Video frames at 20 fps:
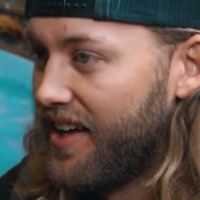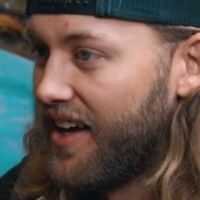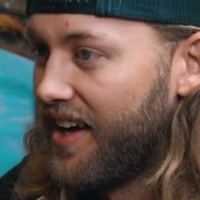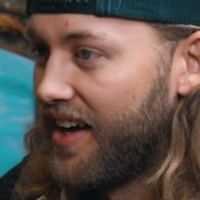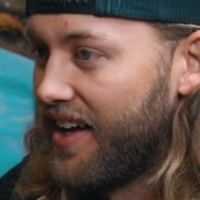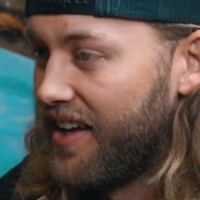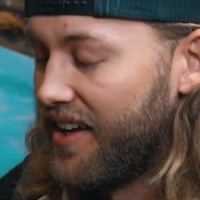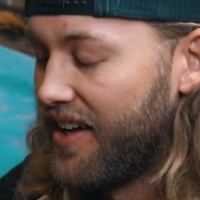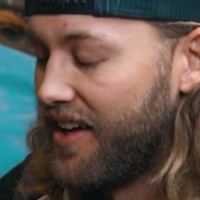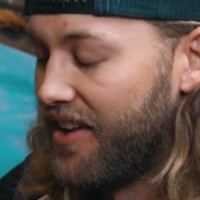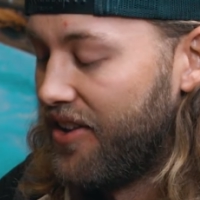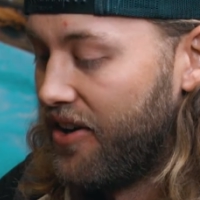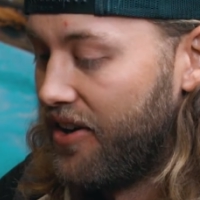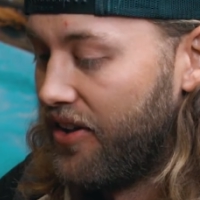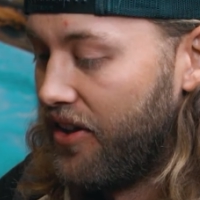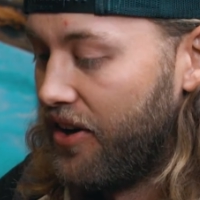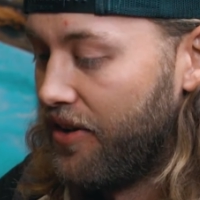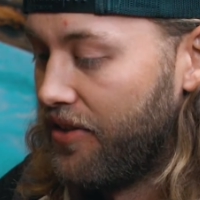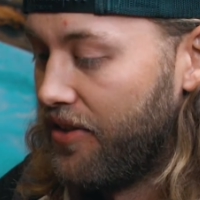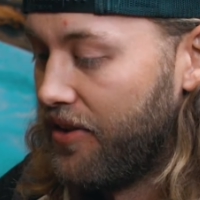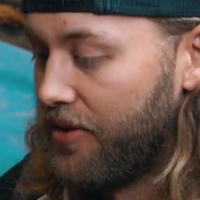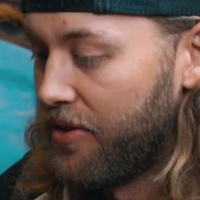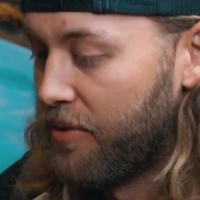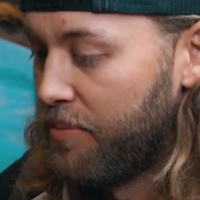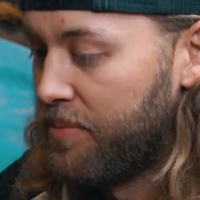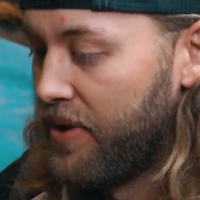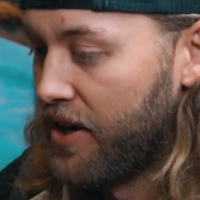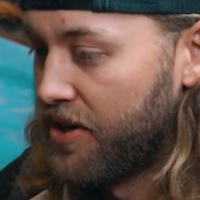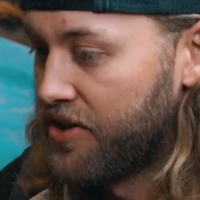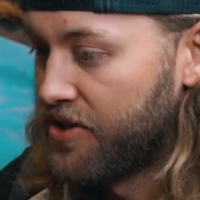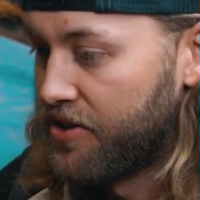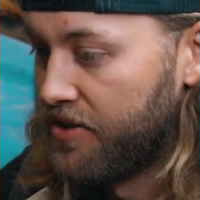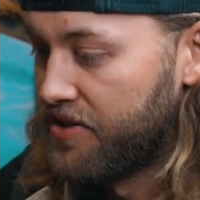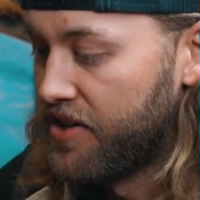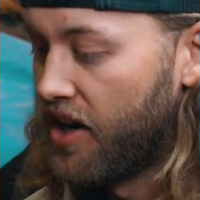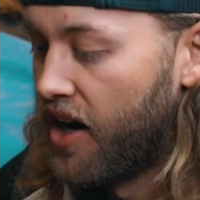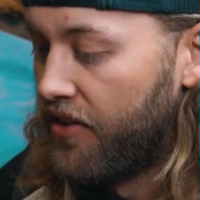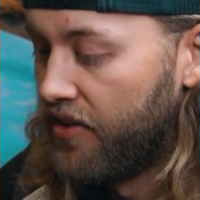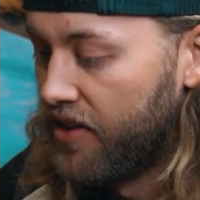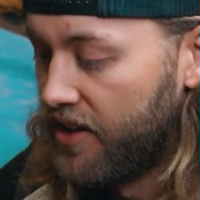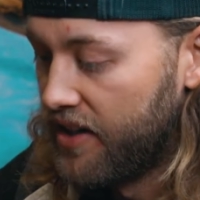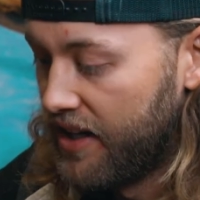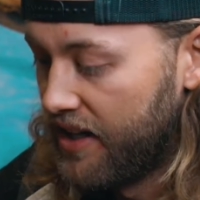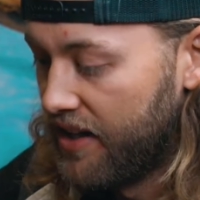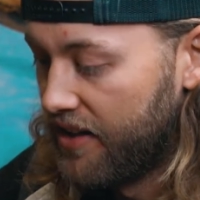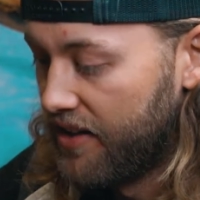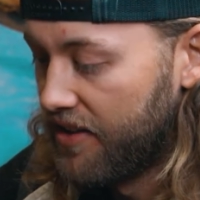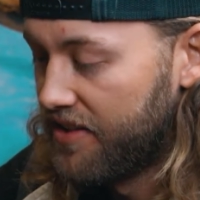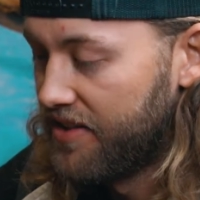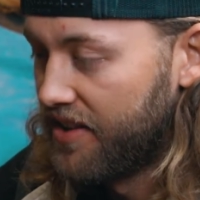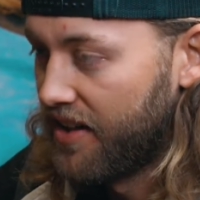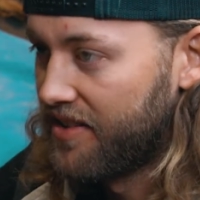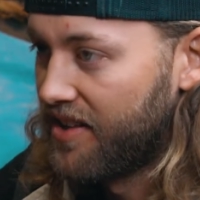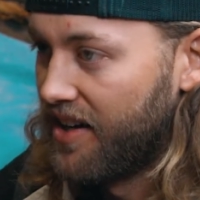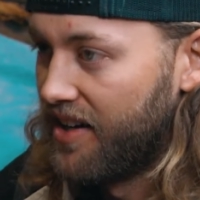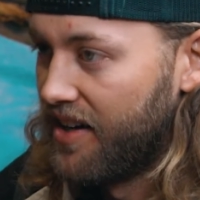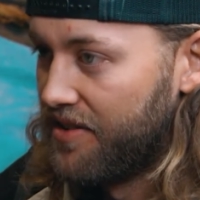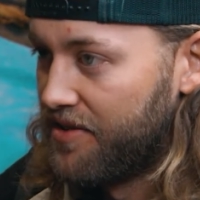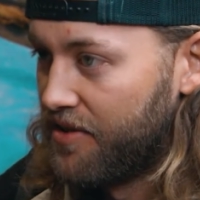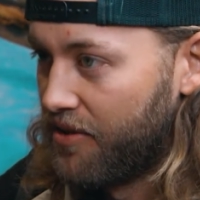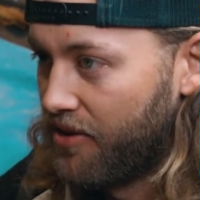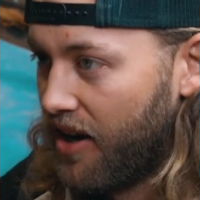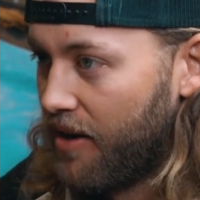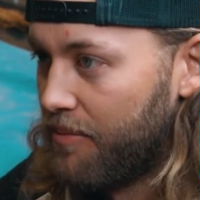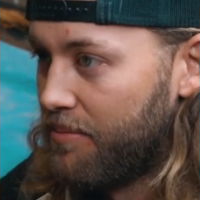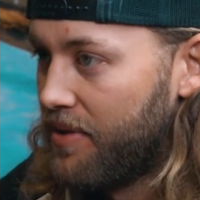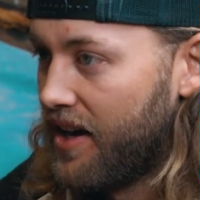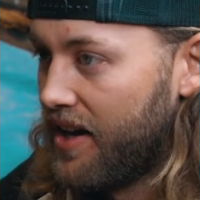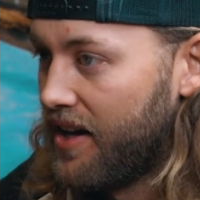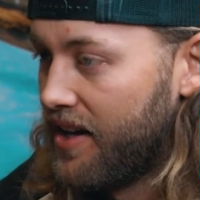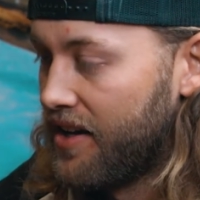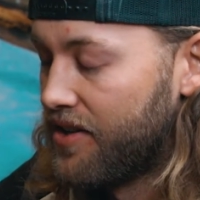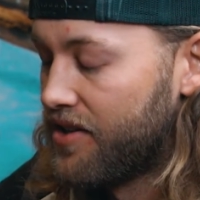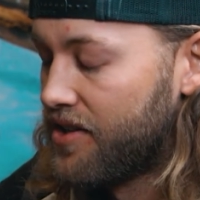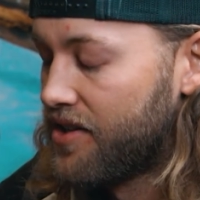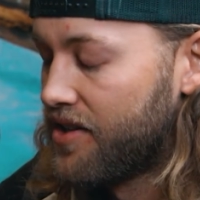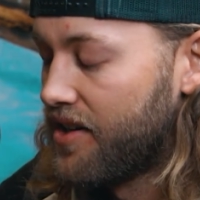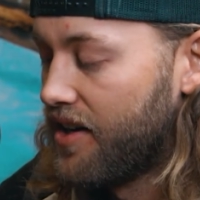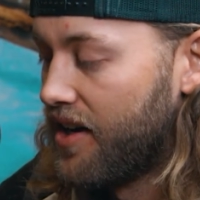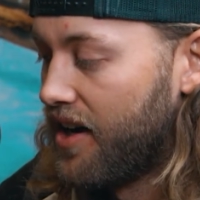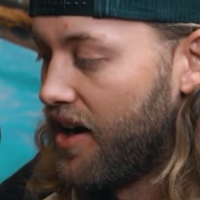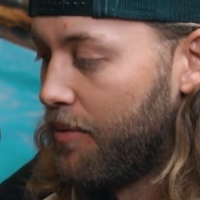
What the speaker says: And there's a picture. It's on the Six Side Instagram page.